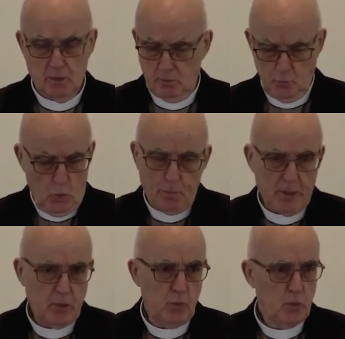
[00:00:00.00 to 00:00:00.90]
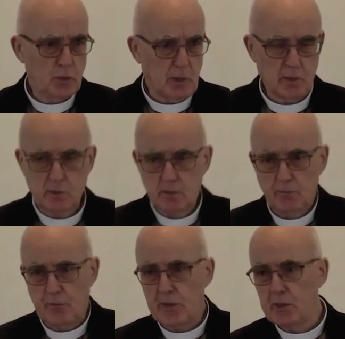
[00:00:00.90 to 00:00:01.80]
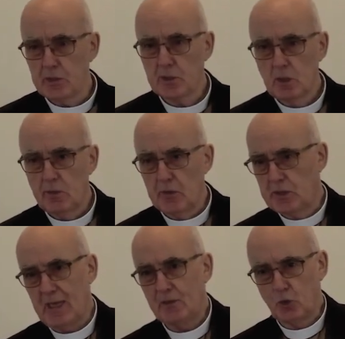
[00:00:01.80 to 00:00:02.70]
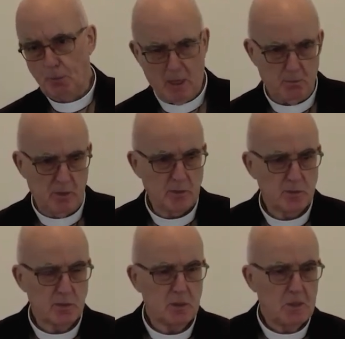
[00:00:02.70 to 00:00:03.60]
Nobody used that phrase, the Ten Commandments.